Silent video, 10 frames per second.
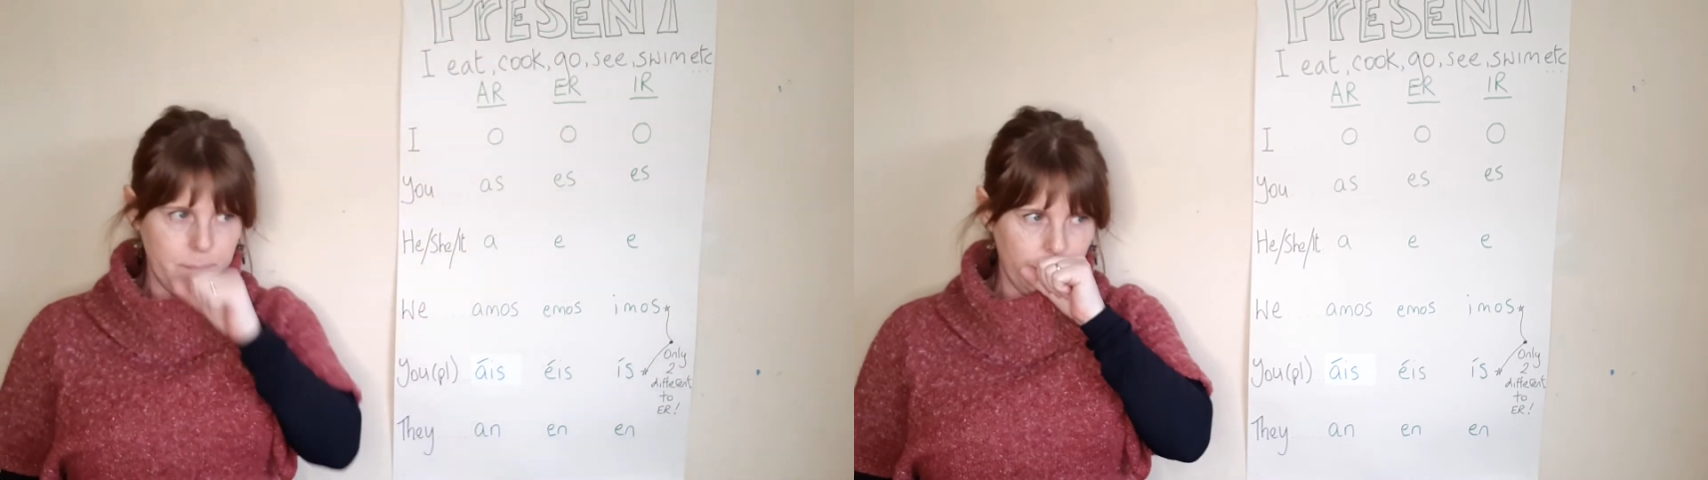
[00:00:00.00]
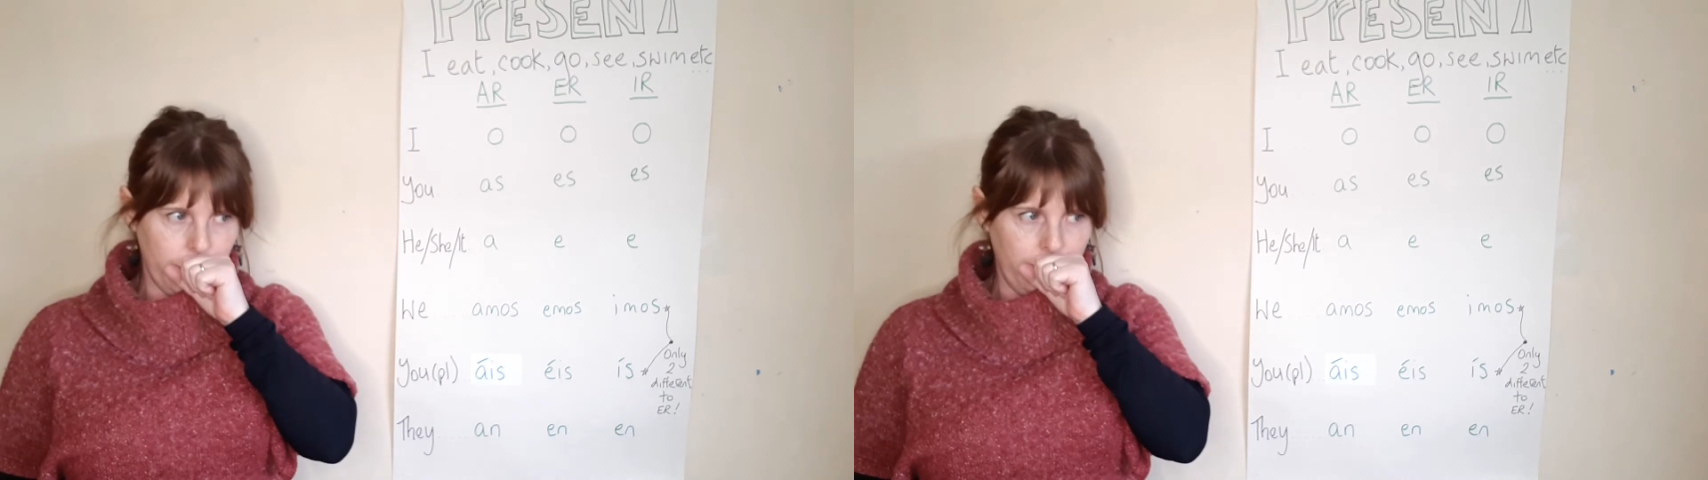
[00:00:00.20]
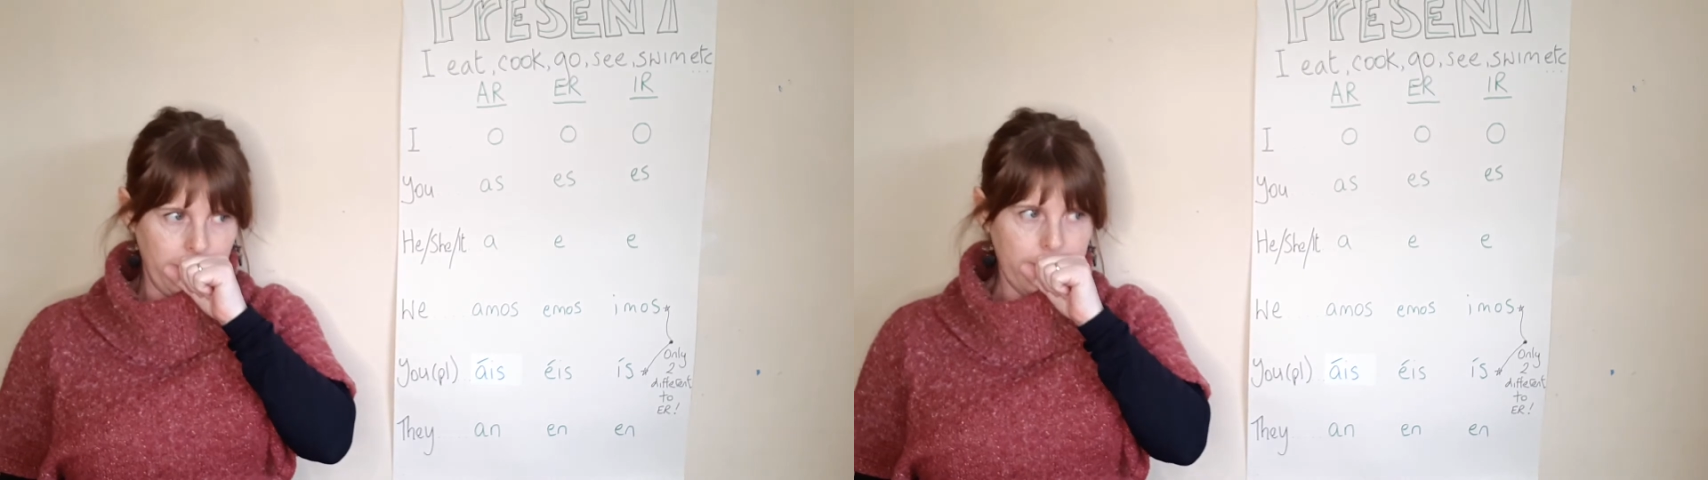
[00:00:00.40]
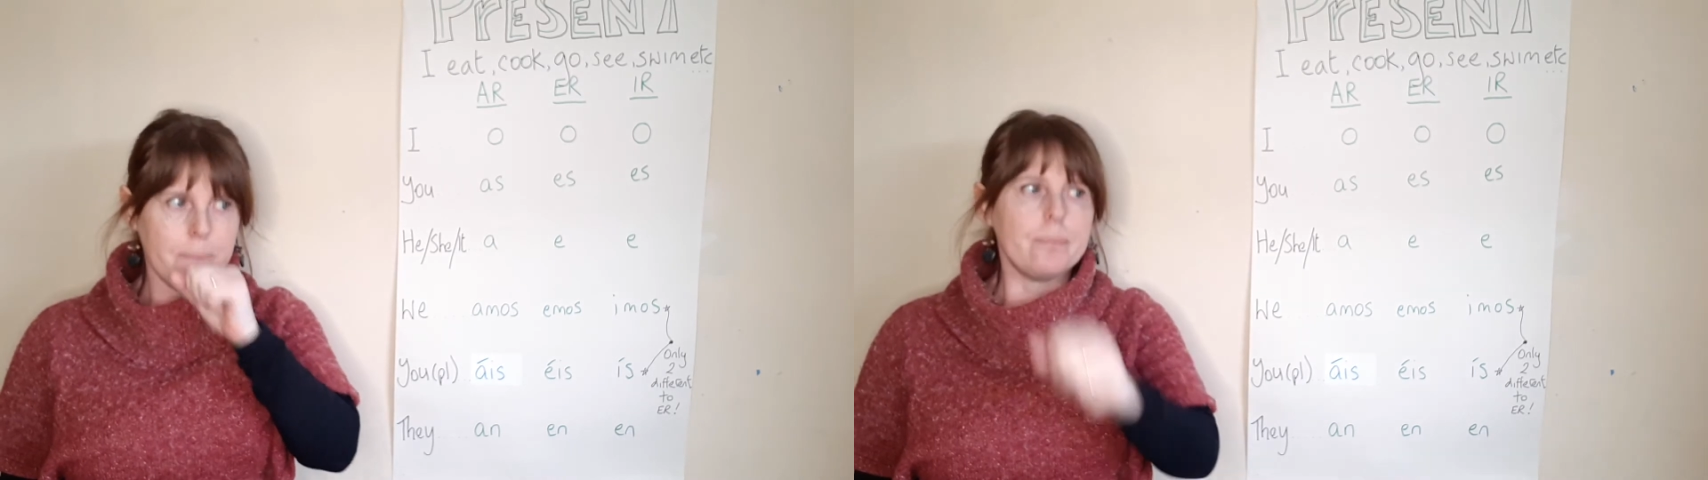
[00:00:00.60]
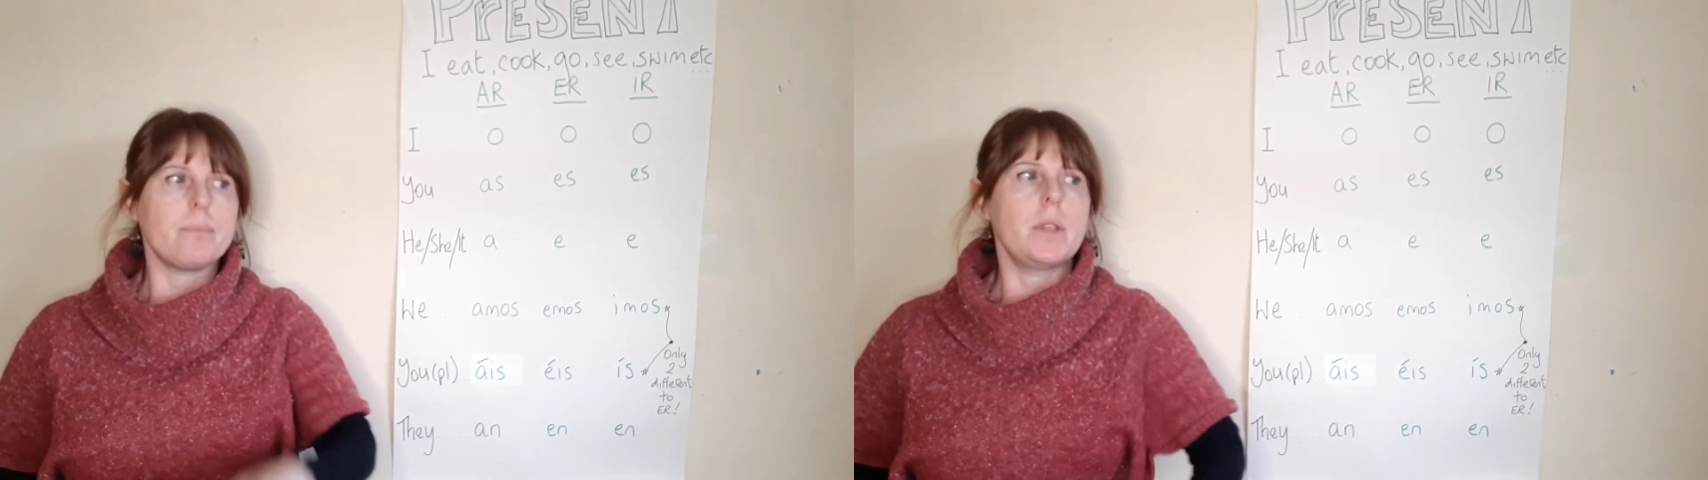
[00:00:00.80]
Excuse me,
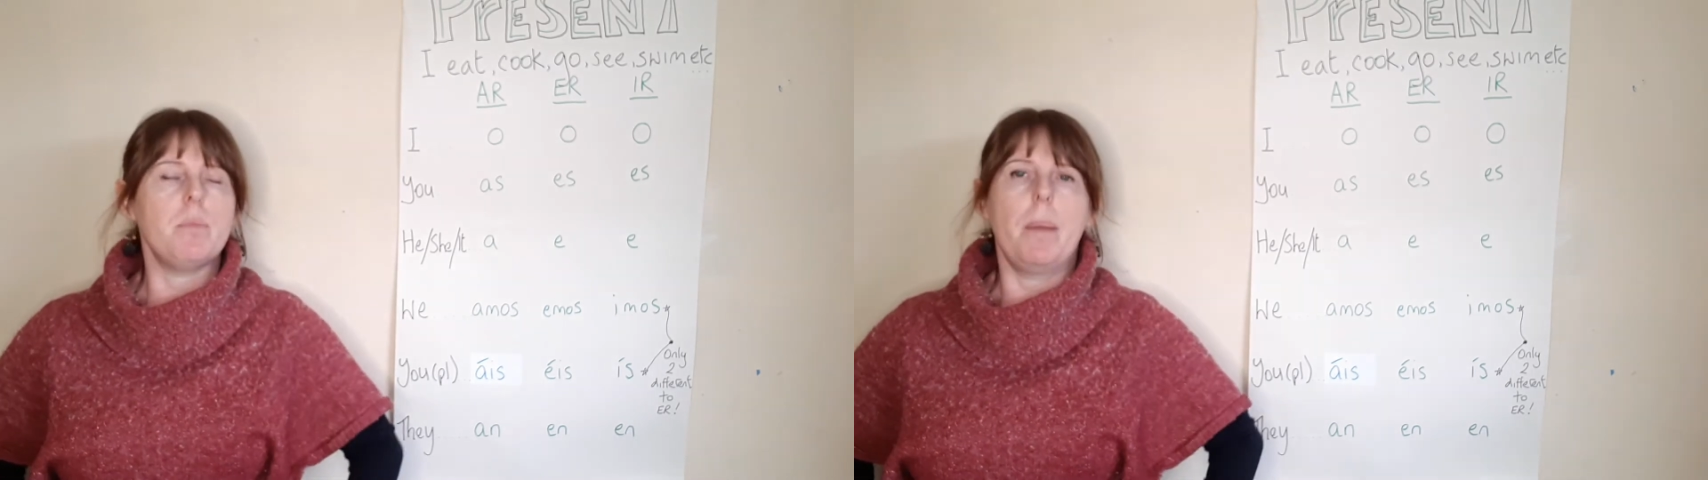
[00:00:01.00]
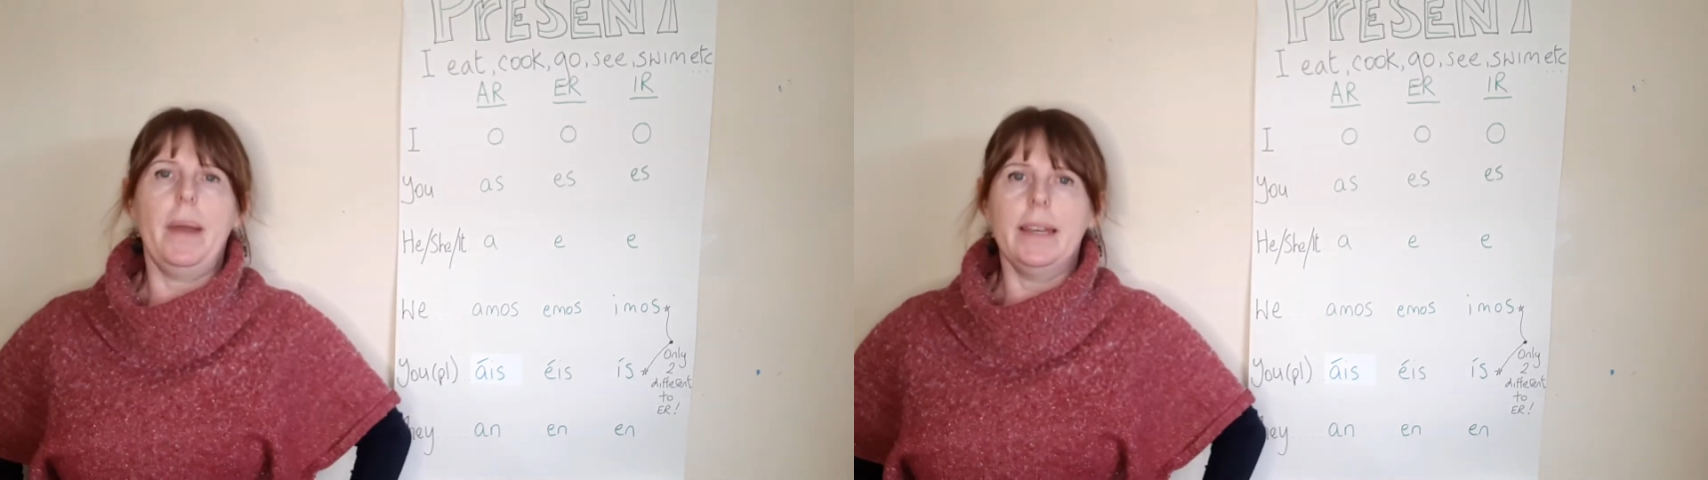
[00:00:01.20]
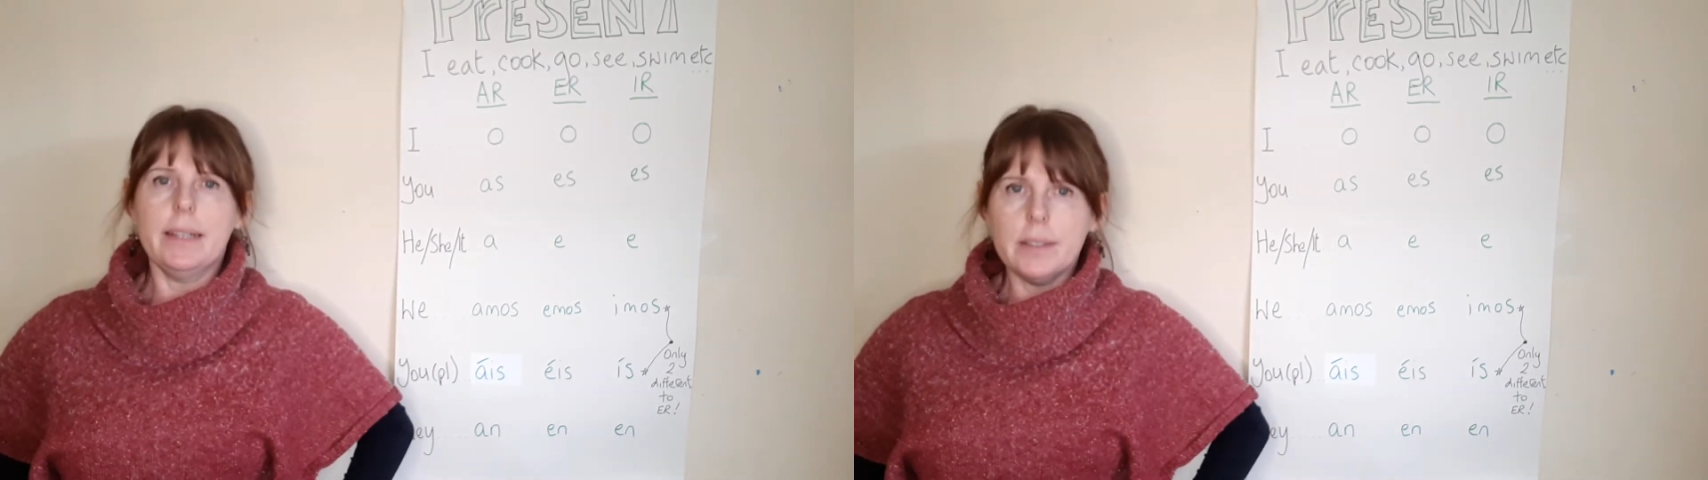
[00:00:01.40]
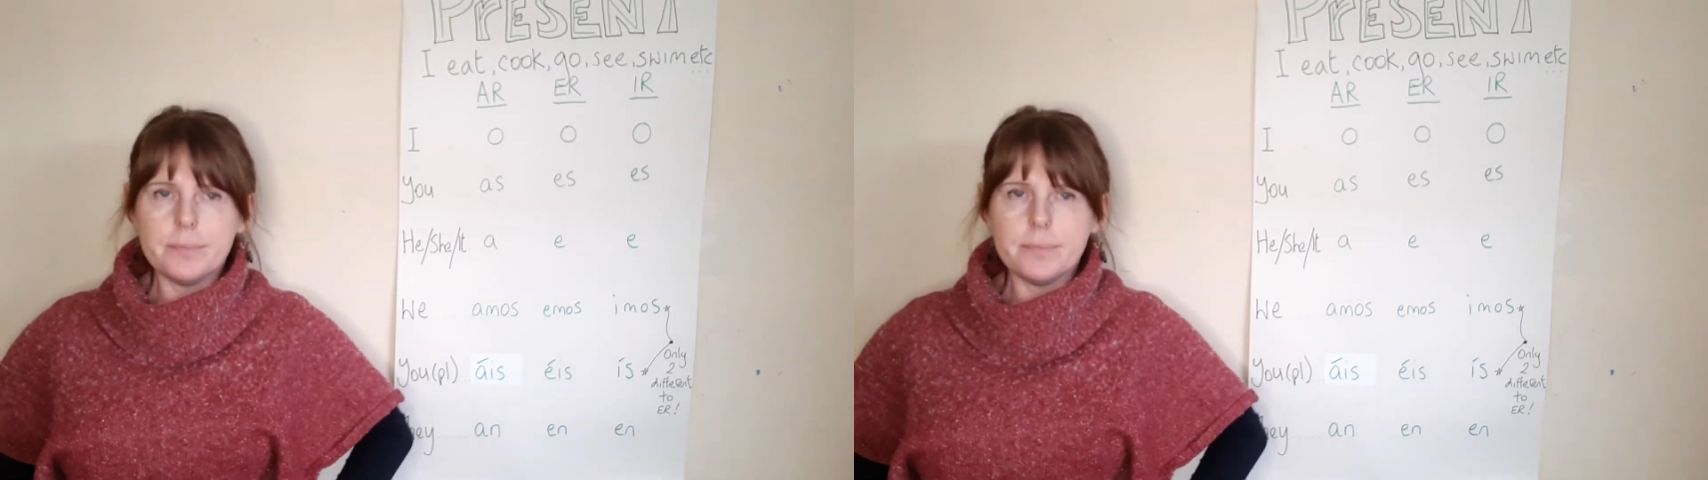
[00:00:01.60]
my bacon.